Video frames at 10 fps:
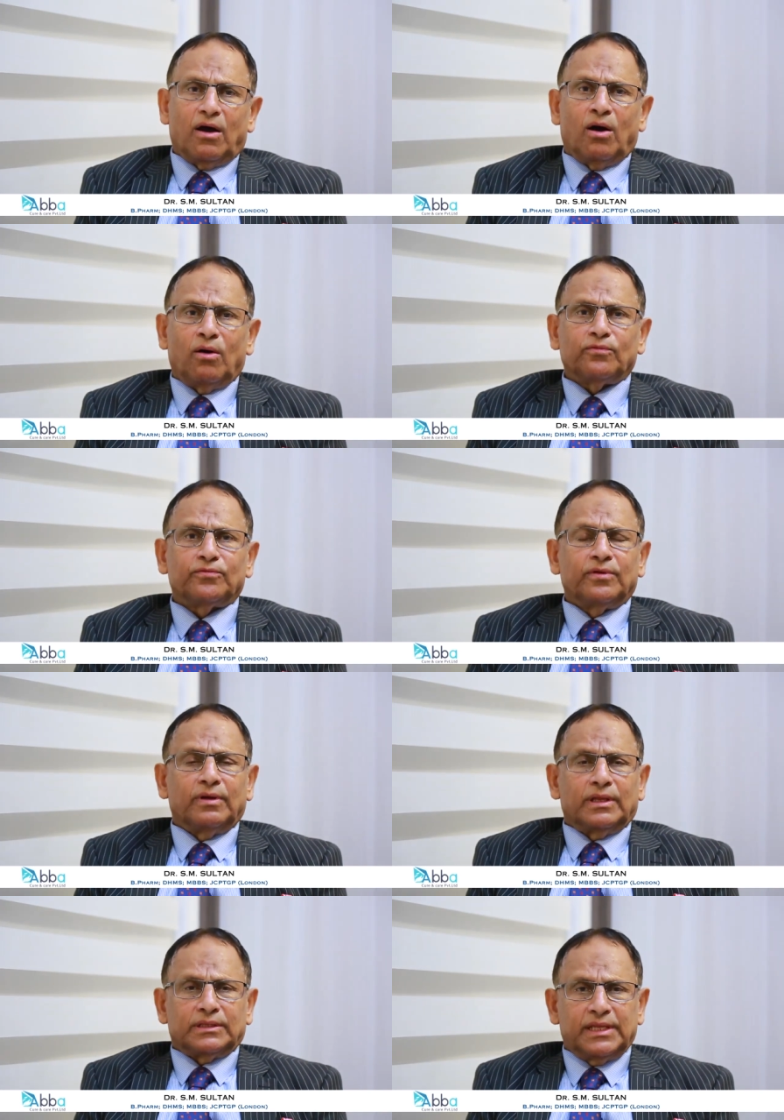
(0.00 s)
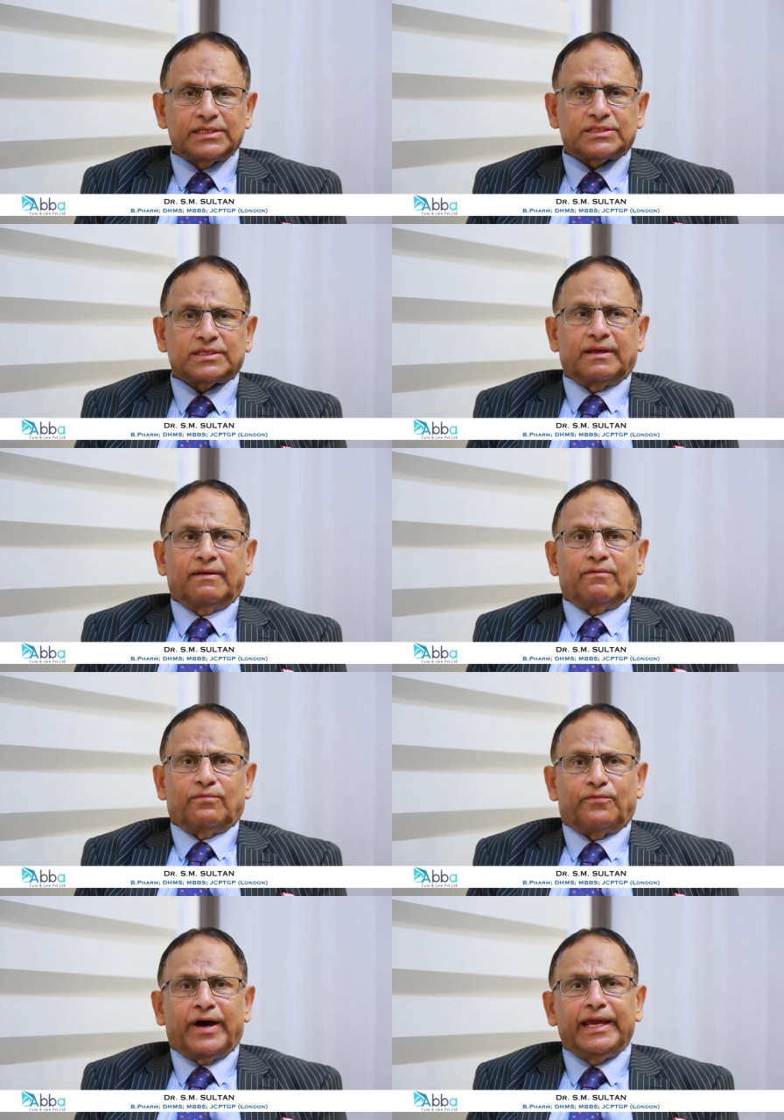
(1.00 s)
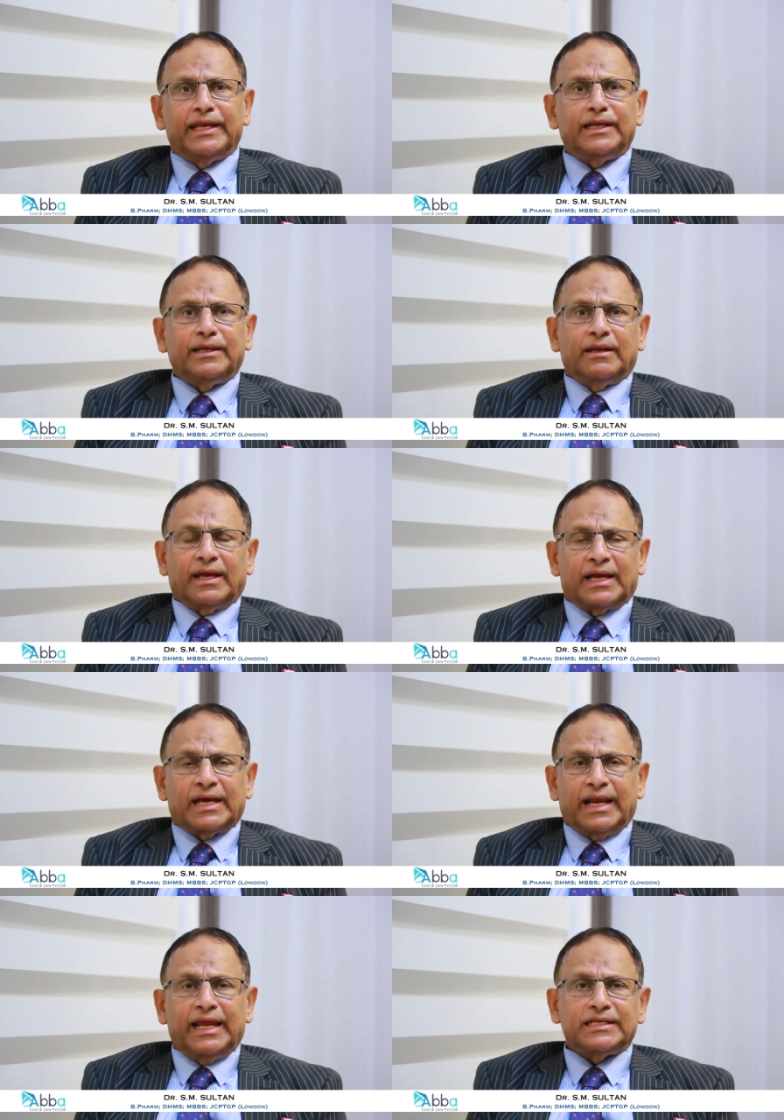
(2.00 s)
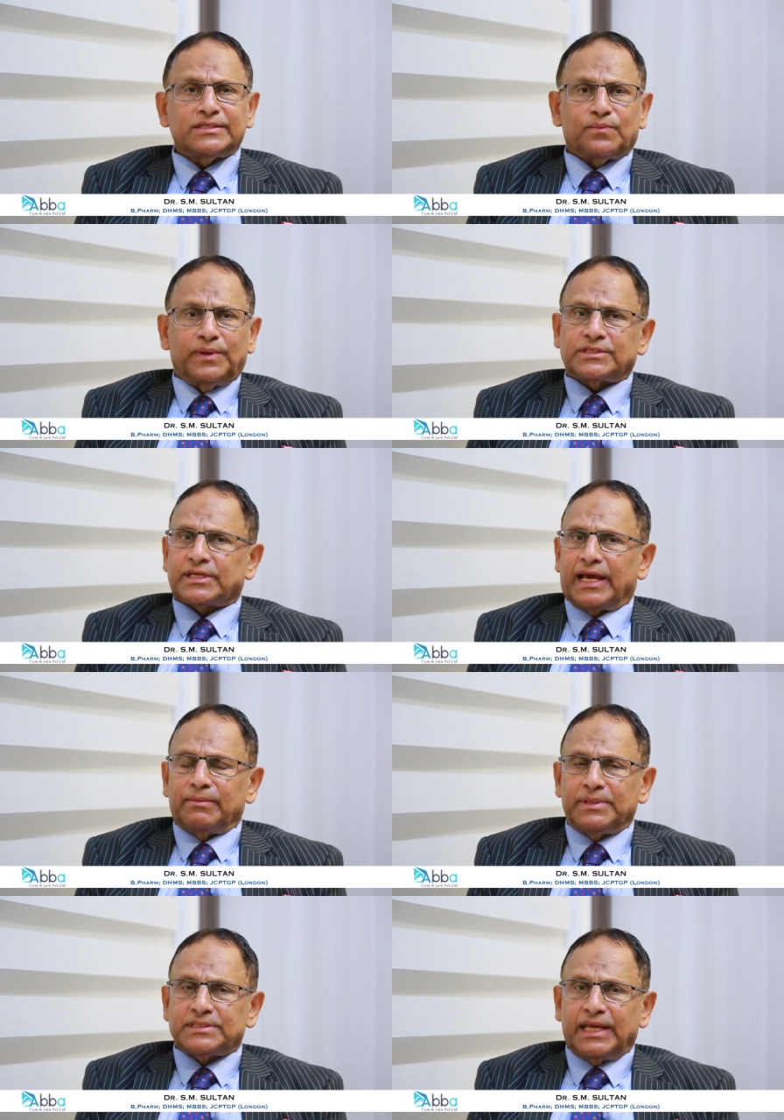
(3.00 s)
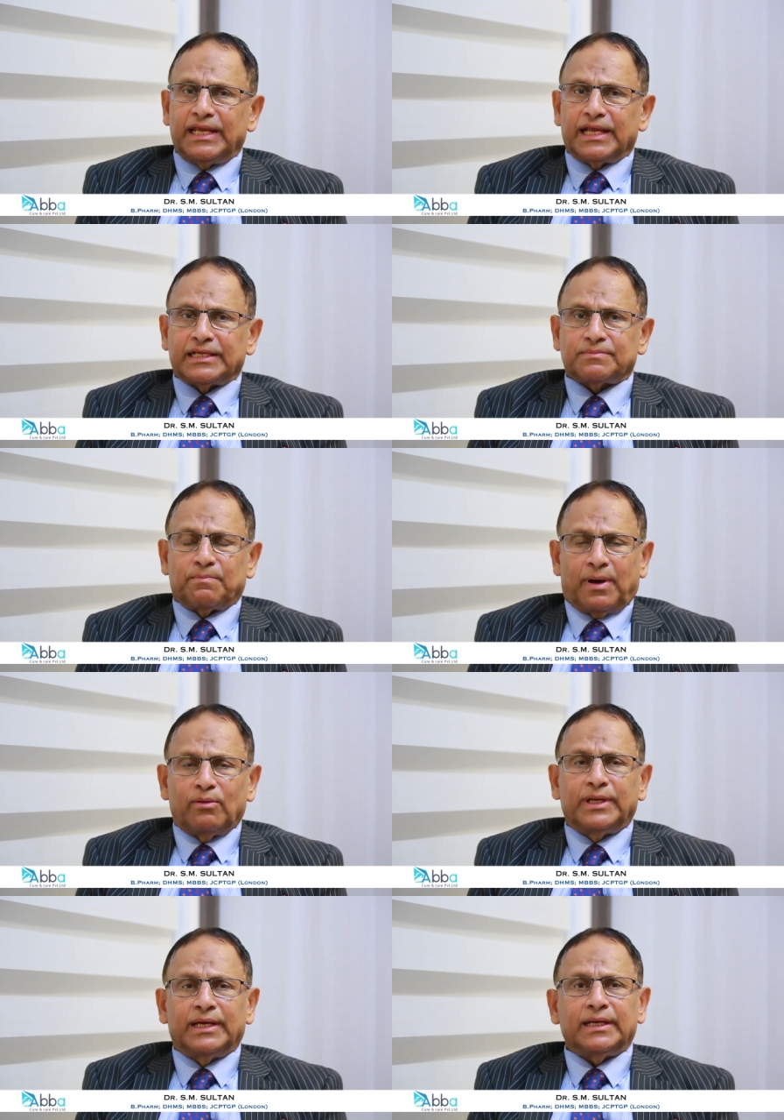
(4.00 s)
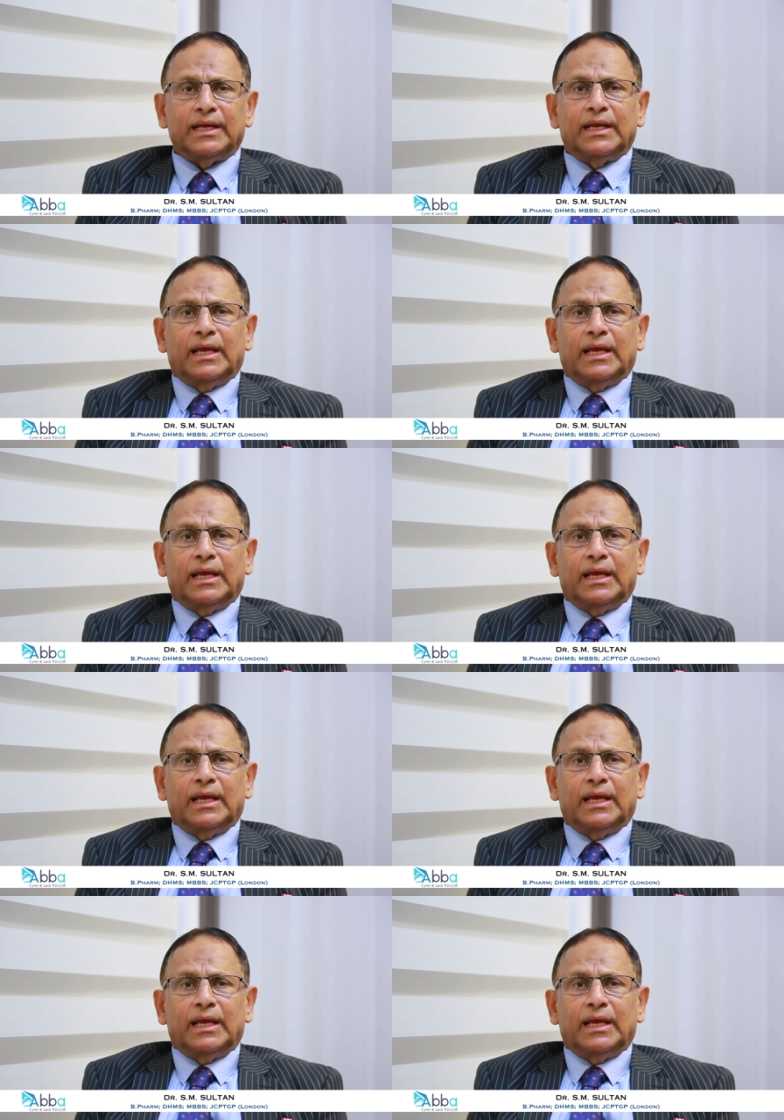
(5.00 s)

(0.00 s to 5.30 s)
of this fine grains, which can be seen as powder,